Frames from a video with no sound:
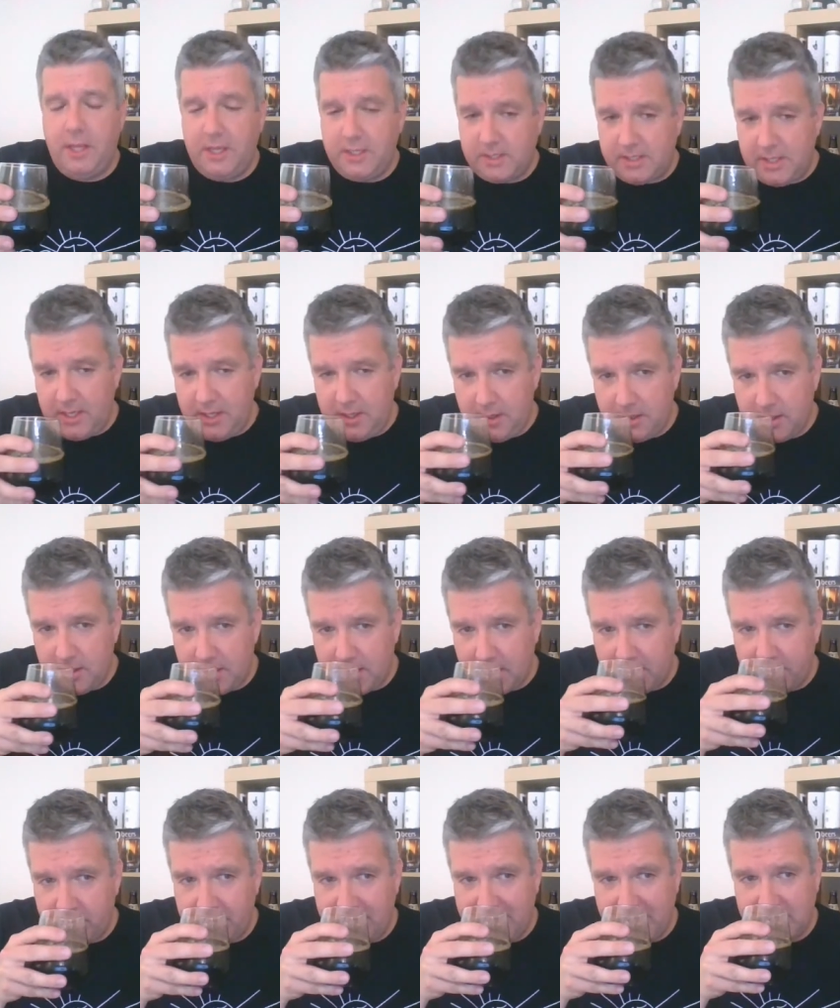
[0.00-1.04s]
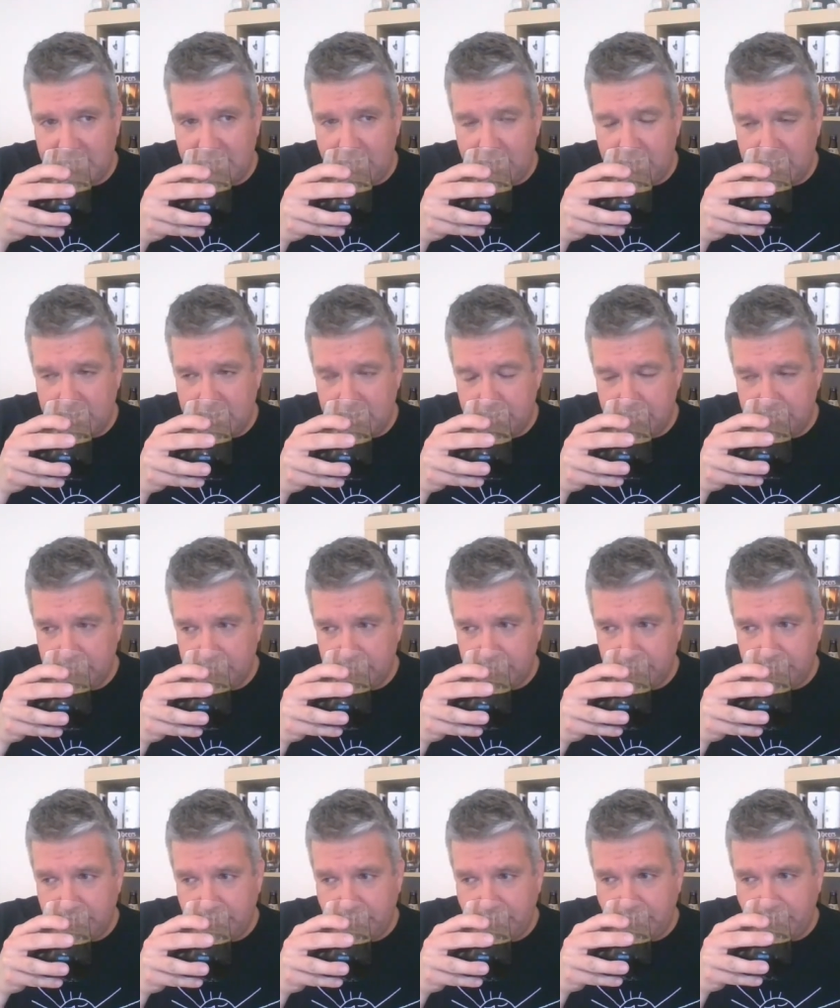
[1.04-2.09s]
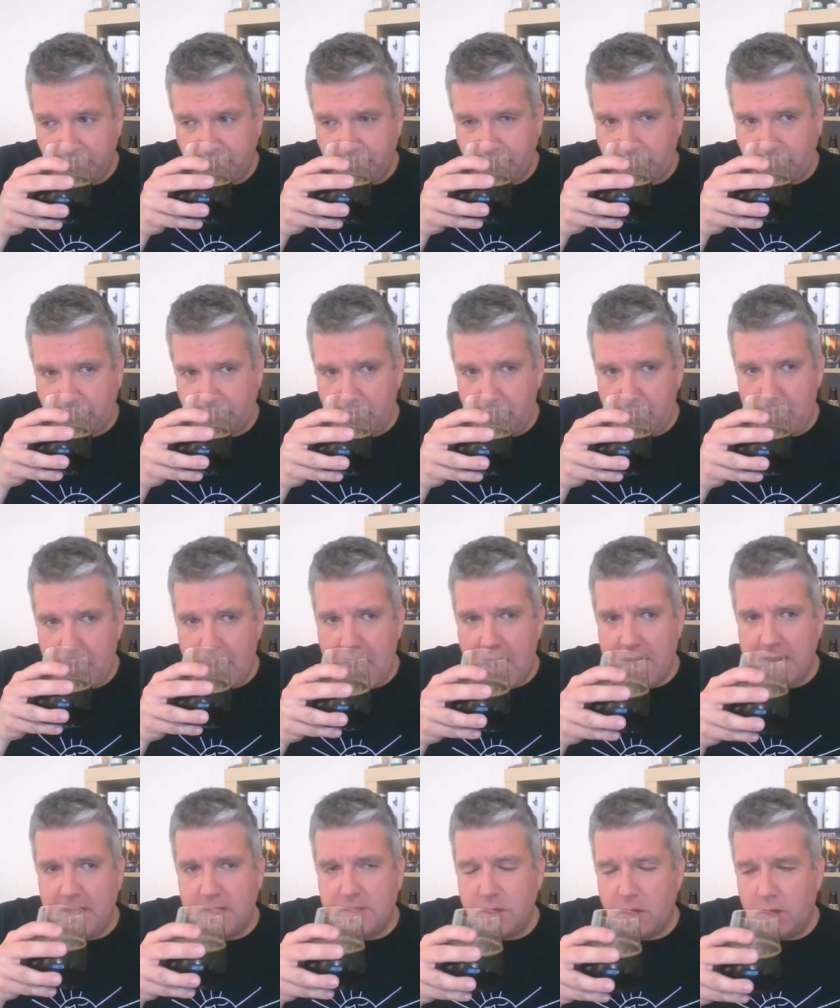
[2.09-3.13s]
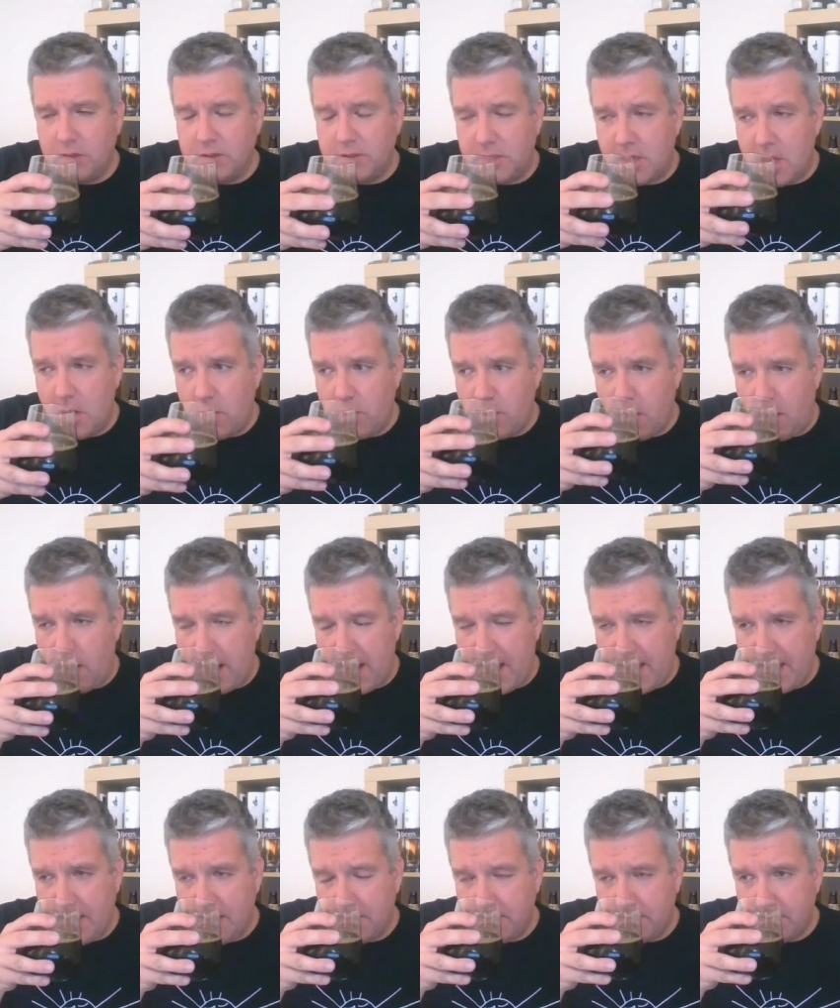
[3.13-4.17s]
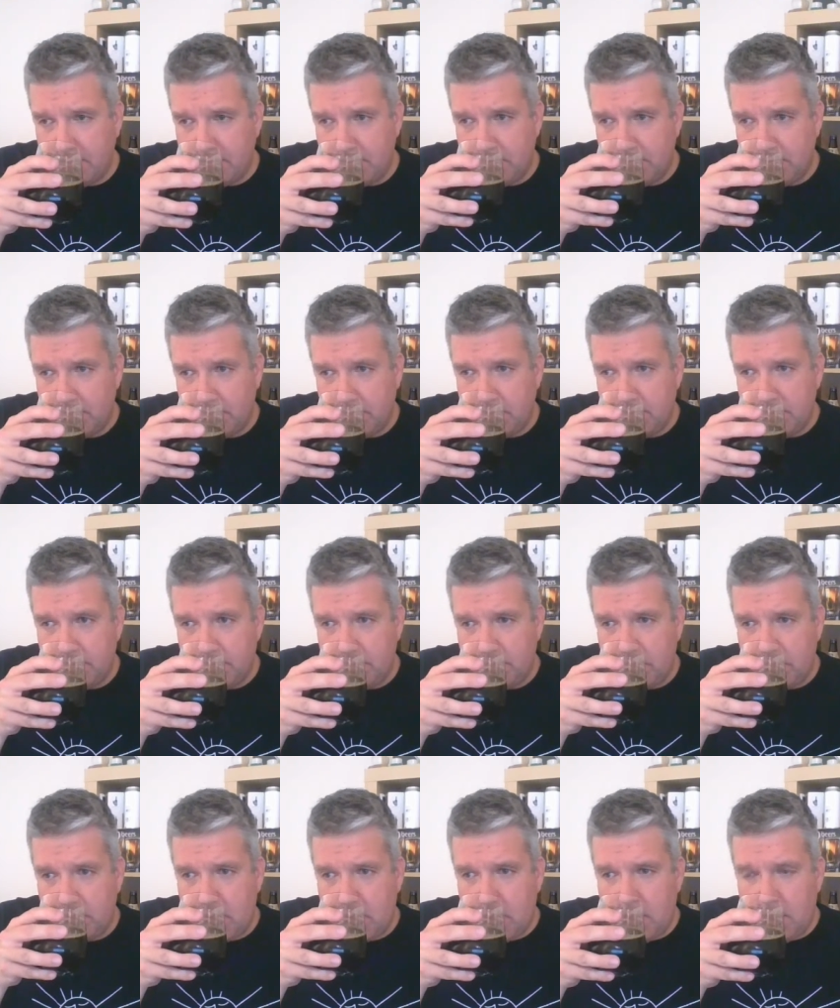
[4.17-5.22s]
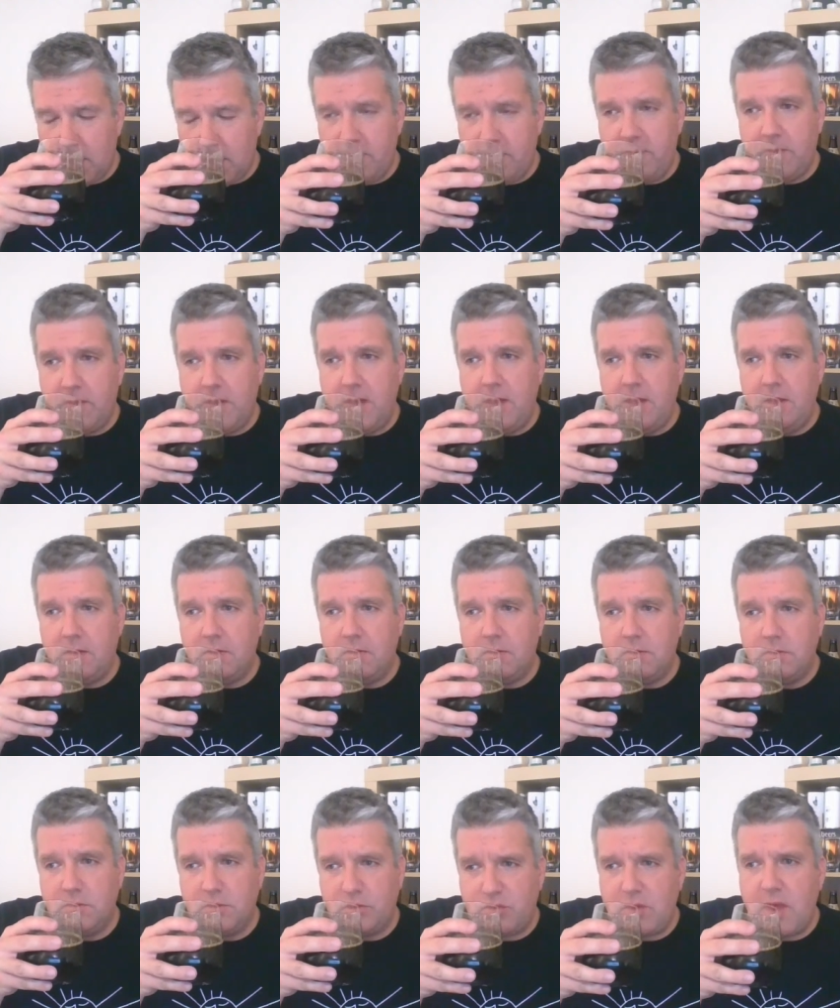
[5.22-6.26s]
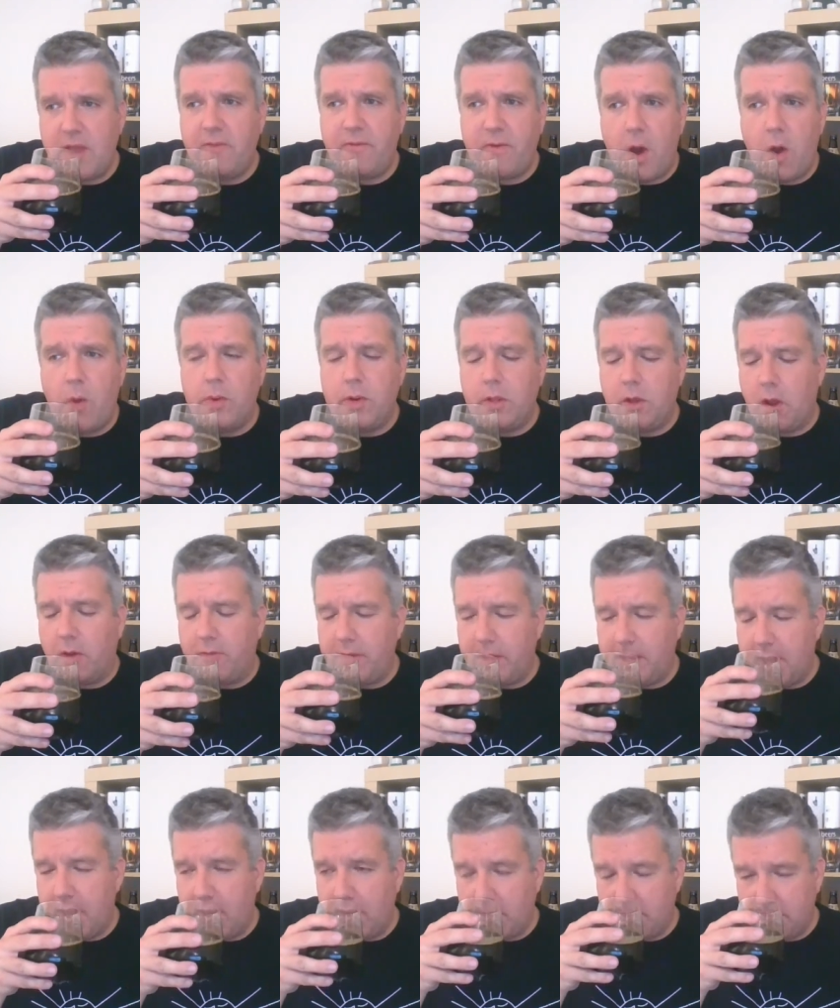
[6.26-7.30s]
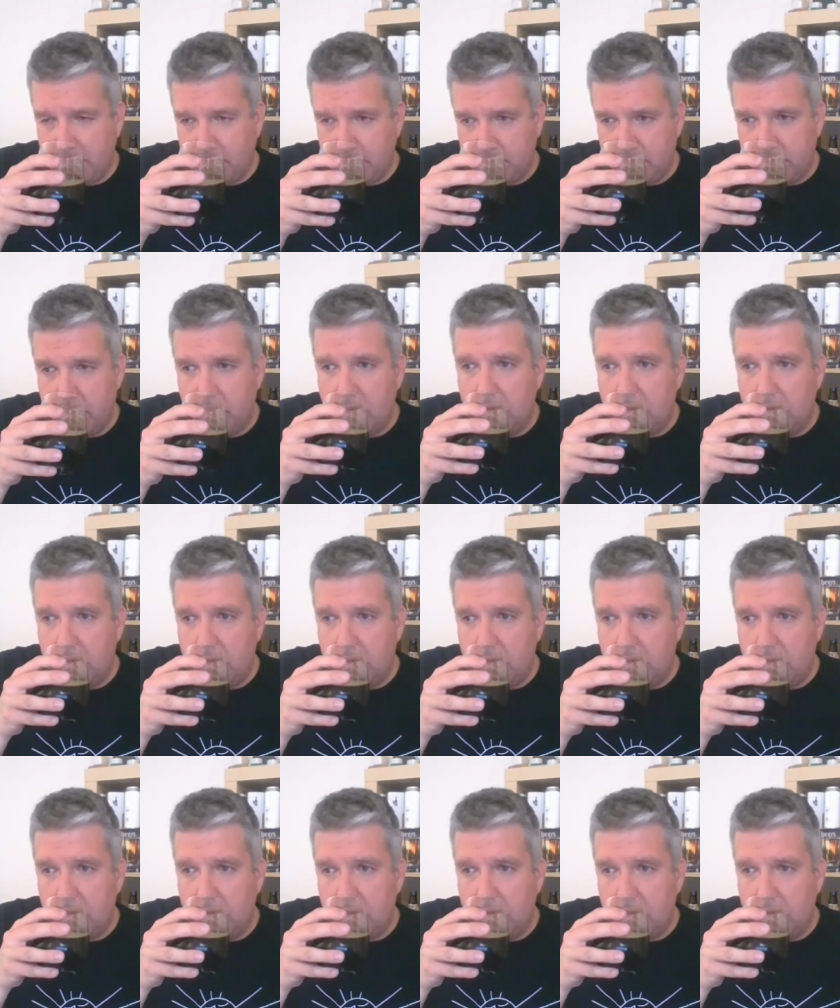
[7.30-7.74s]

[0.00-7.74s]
yeasty kind of nastiness. And it's also got a lovely, straightforward coffee kick.